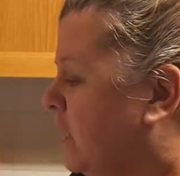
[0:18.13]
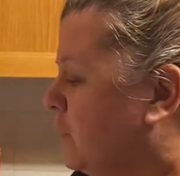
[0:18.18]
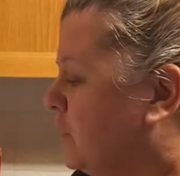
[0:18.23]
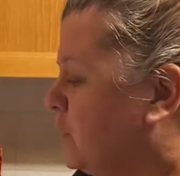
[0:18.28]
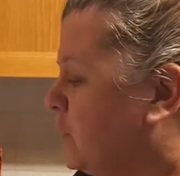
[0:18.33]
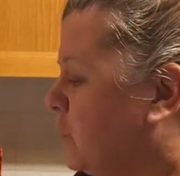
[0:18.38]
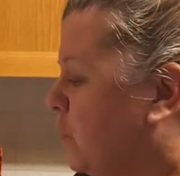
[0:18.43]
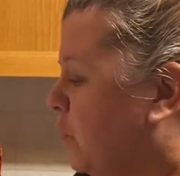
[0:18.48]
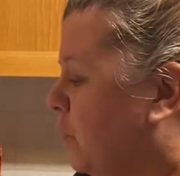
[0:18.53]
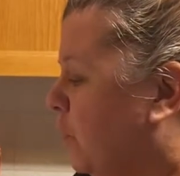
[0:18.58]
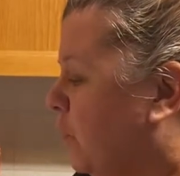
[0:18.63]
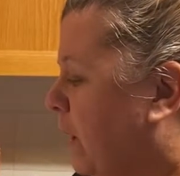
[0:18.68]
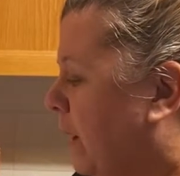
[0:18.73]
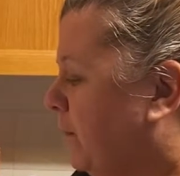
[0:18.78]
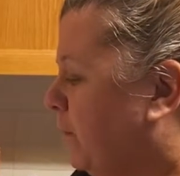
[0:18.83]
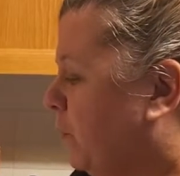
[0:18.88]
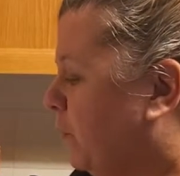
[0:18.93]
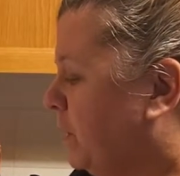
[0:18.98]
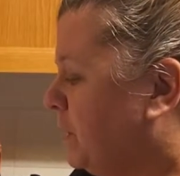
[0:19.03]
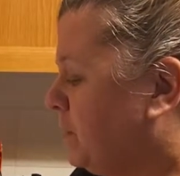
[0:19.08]
So
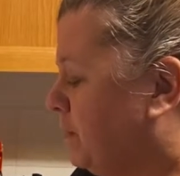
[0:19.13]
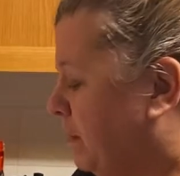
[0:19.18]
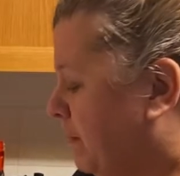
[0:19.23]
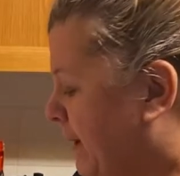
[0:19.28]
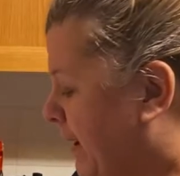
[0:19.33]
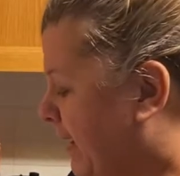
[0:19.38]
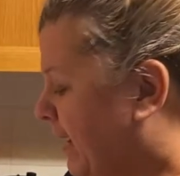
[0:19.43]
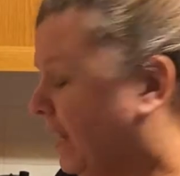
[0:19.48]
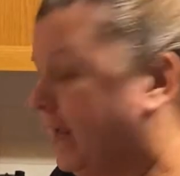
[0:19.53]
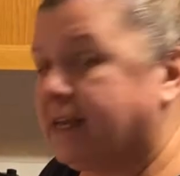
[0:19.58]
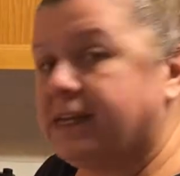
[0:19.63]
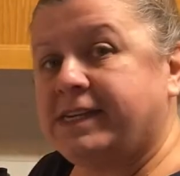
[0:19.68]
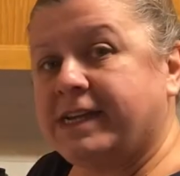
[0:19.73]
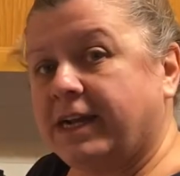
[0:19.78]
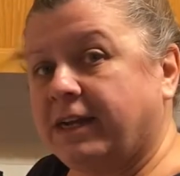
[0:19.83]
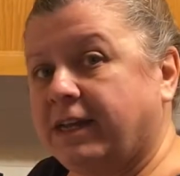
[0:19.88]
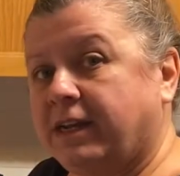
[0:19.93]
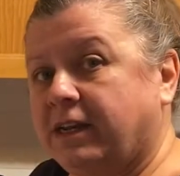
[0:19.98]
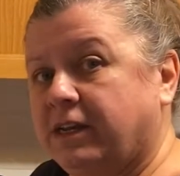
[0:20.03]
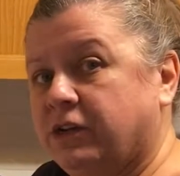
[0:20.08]
I'm going to be making a
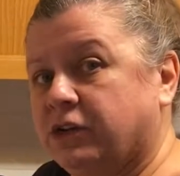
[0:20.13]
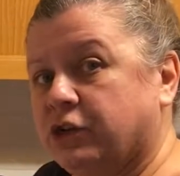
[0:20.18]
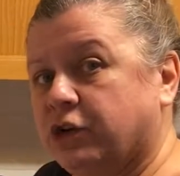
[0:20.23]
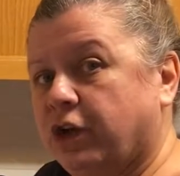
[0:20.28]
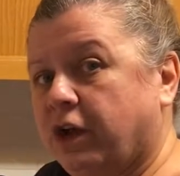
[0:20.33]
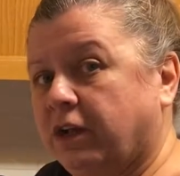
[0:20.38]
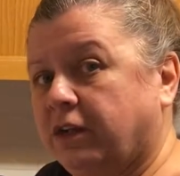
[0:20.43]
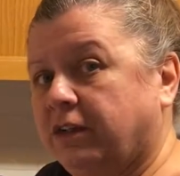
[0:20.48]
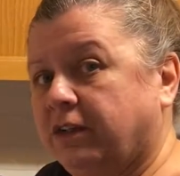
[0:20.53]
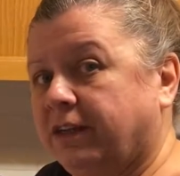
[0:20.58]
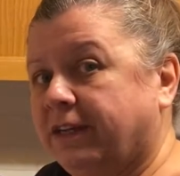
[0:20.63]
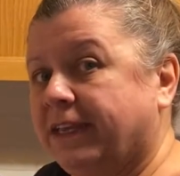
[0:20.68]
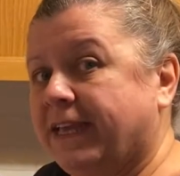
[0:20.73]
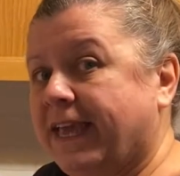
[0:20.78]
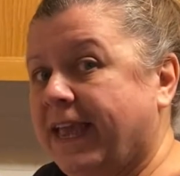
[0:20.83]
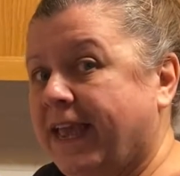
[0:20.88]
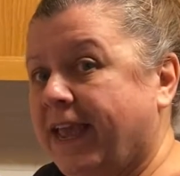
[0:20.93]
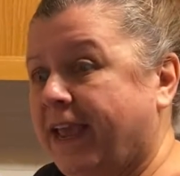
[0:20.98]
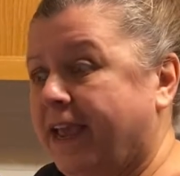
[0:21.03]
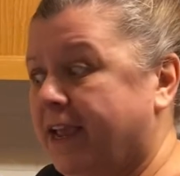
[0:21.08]
decadent chocolate
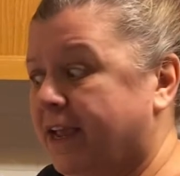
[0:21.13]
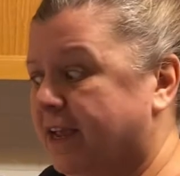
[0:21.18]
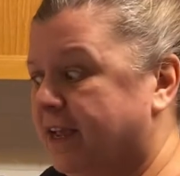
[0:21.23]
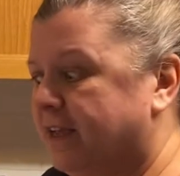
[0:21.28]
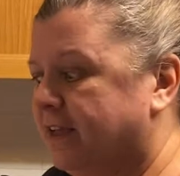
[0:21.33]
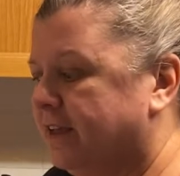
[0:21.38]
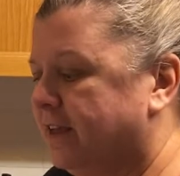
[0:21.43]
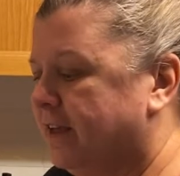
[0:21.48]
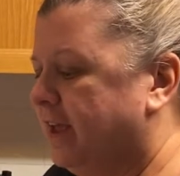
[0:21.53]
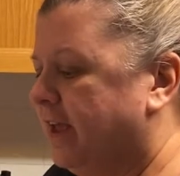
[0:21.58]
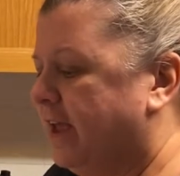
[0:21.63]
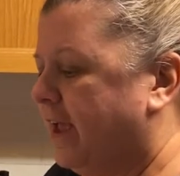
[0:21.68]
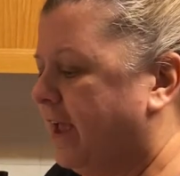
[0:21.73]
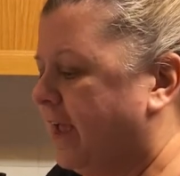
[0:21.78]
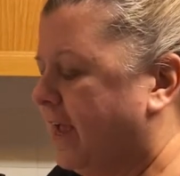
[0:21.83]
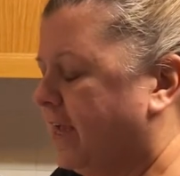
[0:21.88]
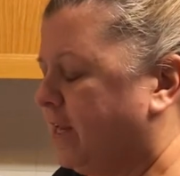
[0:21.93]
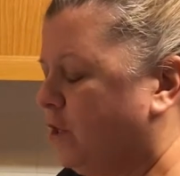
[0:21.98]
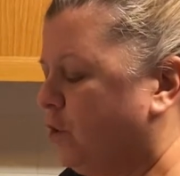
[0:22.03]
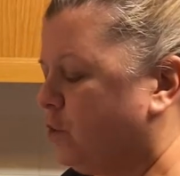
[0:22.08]
cake,
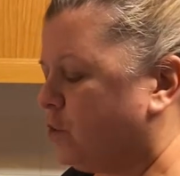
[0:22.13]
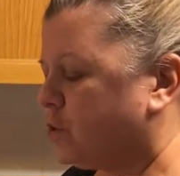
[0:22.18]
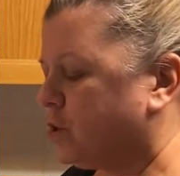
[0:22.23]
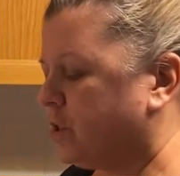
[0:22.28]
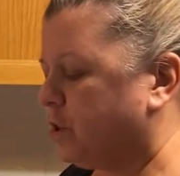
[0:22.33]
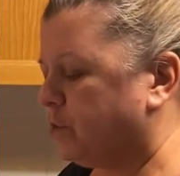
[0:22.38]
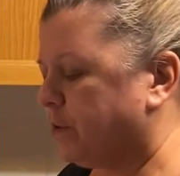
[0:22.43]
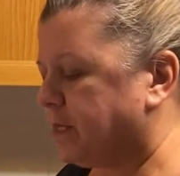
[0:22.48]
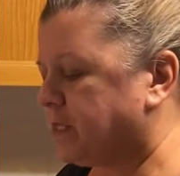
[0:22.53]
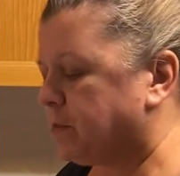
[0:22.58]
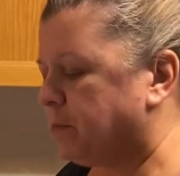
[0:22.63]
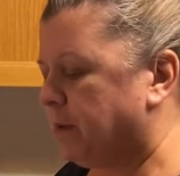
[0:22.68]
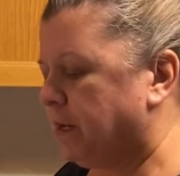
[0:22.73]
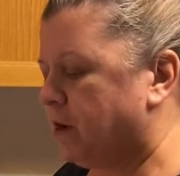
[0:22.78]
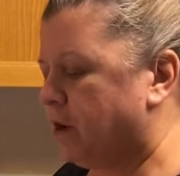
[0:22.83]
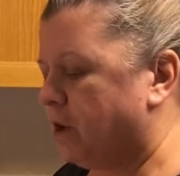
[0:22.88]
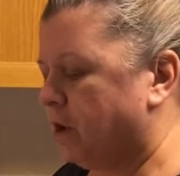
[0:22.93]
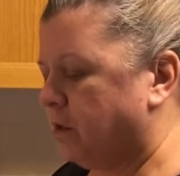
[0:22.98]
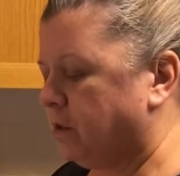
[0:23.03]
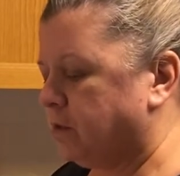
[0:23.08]
and usually the recipe
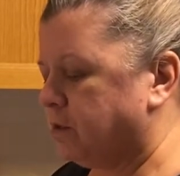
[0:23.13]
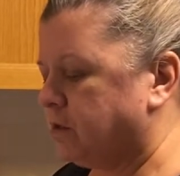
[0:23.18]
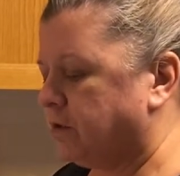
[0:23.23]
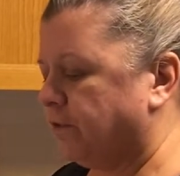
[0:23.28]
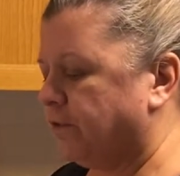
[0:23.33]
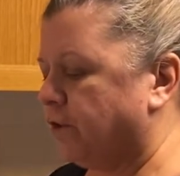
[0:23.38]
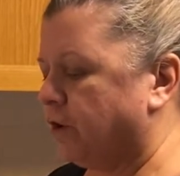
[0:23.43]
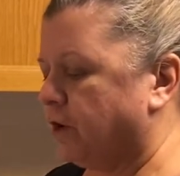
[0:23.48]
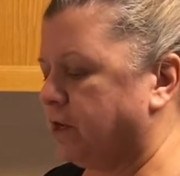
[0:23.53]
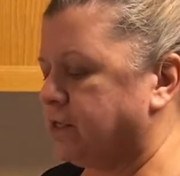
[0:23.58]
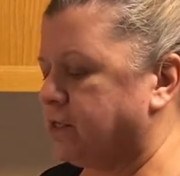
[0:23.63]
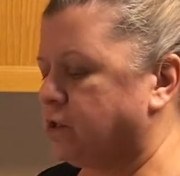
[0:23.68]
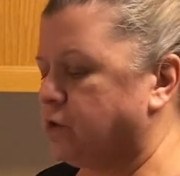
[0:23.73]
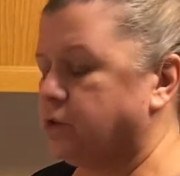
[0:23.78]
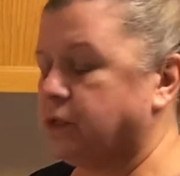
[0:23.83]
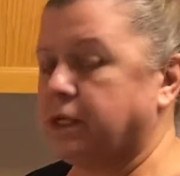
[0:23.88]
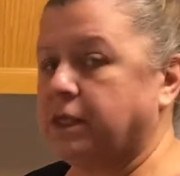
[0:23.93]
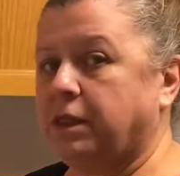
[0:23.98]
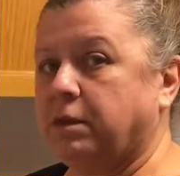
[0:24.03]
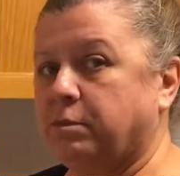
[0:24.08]
calls for us
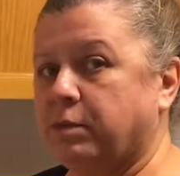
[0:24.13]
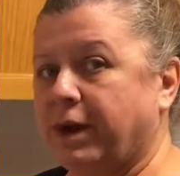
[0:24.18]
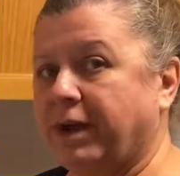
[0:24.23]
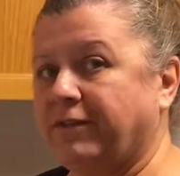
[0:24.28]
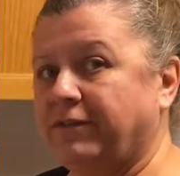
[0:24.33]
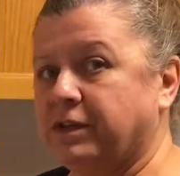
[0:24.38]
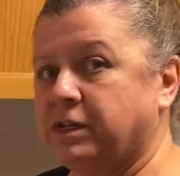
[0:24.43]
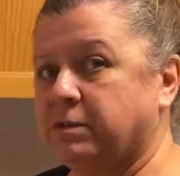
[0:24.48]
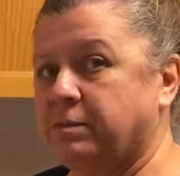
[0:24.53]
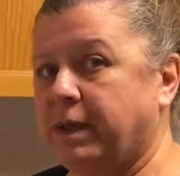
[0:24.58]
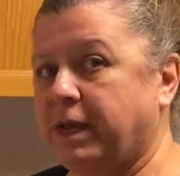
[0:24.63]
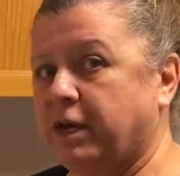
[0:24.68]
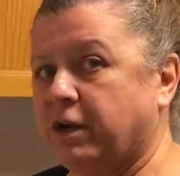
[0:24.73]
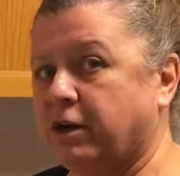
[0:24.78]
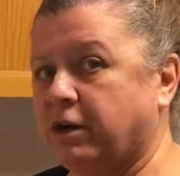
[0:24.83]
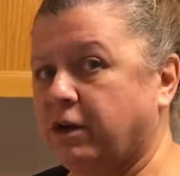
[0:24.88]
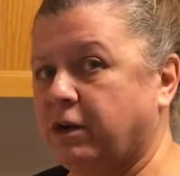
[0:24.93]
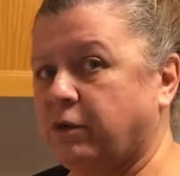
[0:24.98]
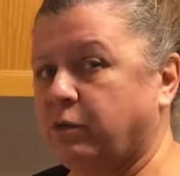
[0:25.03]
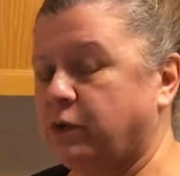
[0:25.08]
using the breakfast
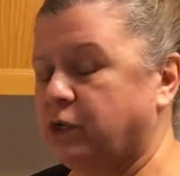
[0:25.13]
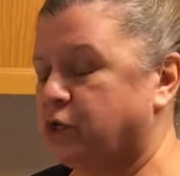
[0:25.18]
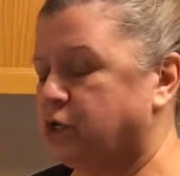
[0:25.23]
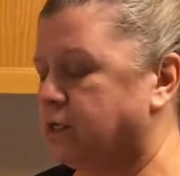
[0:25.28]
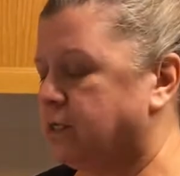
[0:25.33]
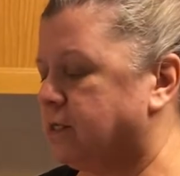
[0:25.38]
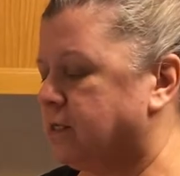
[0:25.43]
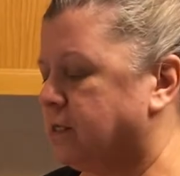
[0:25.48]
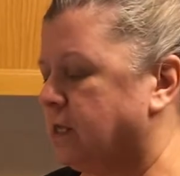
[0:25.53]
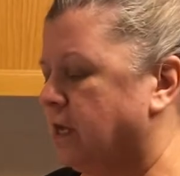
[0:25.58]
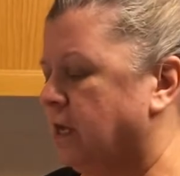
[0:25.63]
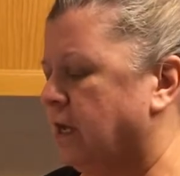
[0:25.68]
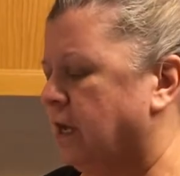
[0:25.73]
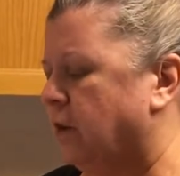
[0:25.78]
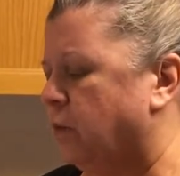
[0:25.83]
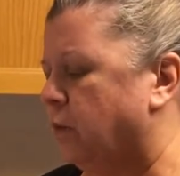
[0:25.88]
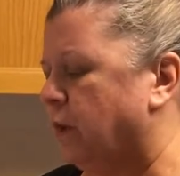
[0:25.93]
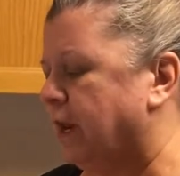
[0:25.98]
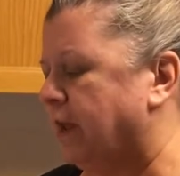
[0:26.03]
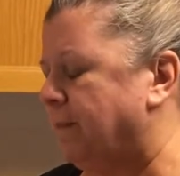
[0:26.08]
maker, which is
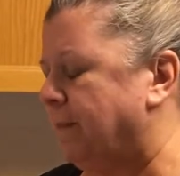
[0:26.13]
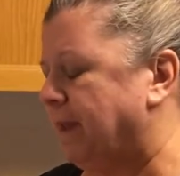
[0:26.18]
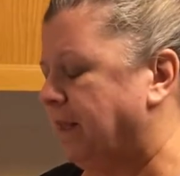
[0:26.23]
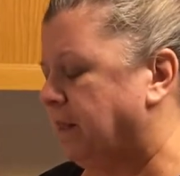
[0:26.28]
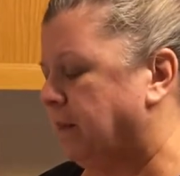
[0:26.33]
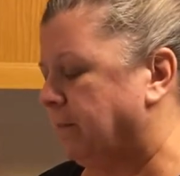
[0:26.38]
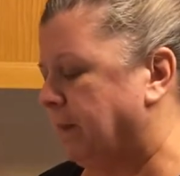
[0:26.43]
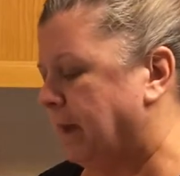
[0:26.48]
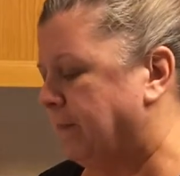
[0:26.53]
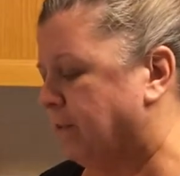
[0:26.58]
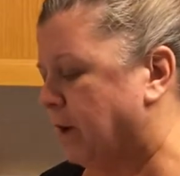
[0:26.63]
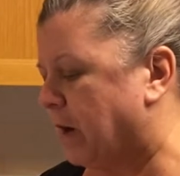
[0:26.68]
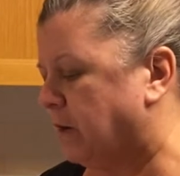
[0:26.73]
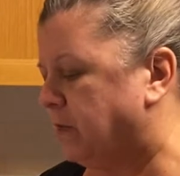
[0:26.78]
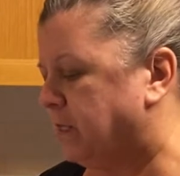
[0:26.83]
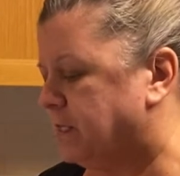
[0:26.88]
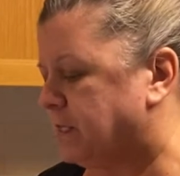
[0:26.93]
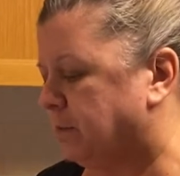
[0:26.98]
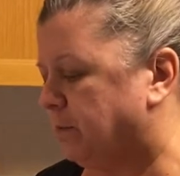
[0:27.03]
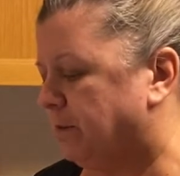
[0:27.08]
what I made my
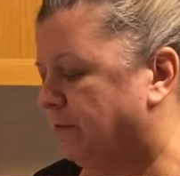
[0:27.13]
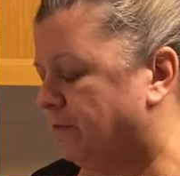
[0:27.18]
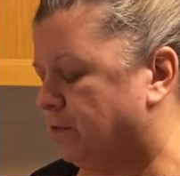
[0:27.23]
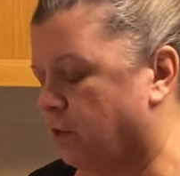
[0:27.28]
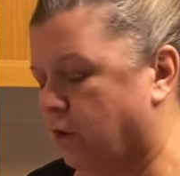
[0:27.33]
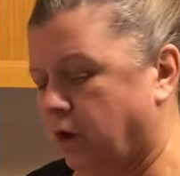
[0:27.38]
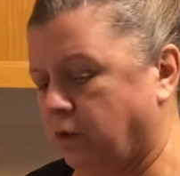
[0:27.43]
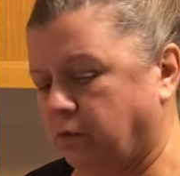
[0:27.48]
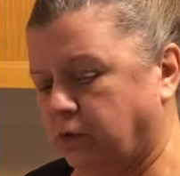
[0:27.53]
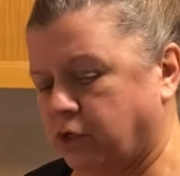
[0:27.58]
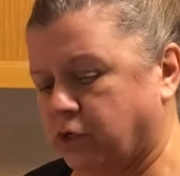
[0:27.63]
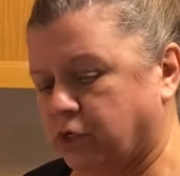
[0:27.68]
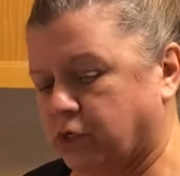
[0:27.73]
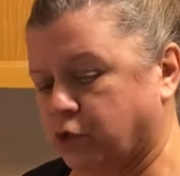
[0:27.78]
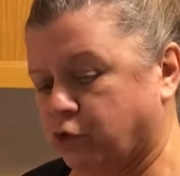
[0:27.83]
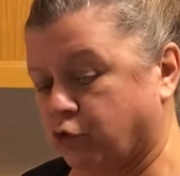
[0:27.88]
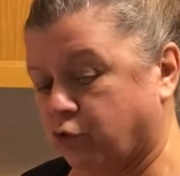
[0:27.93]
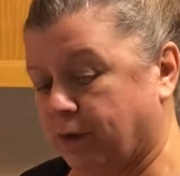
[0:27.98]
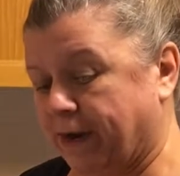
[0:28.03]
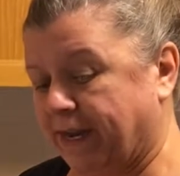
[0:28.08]
brownies in before, which is
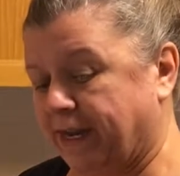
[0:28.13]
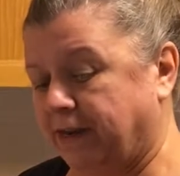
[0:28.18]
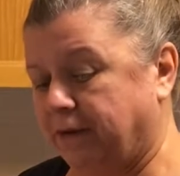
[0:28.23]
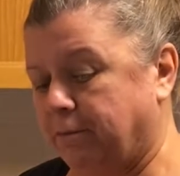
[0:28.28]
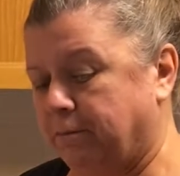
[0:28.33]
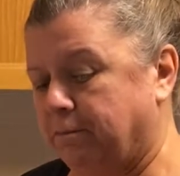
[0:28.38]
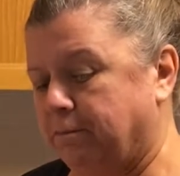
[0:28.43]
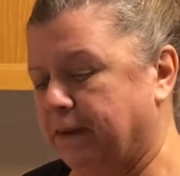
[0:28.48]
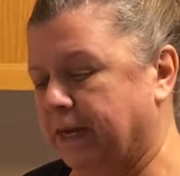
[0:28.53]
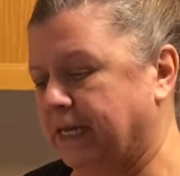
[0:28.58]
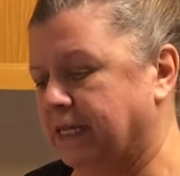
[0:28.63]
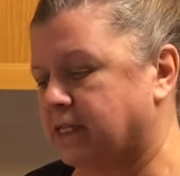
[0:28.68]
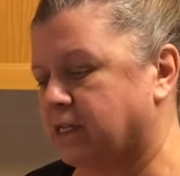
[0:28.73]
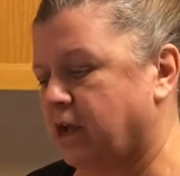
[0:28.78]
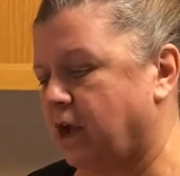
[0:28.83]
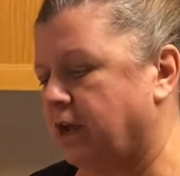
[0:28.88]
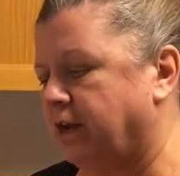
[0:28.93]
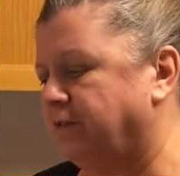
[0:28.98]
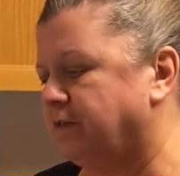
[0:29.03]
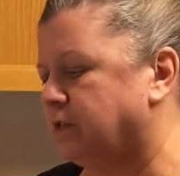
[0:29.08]
great, but it's
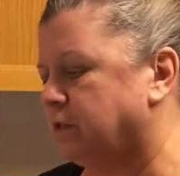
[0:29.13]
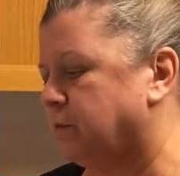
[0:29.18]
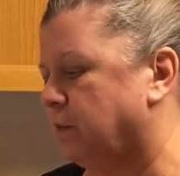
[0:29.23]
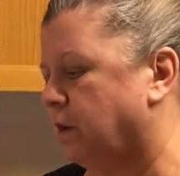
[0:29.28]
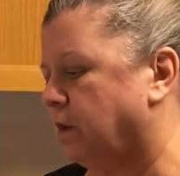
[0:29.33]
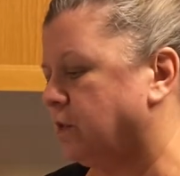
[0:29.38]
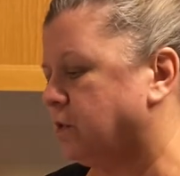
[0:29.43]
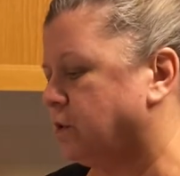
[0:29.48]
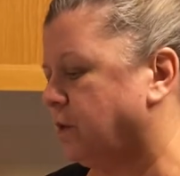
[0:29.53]
kind of small.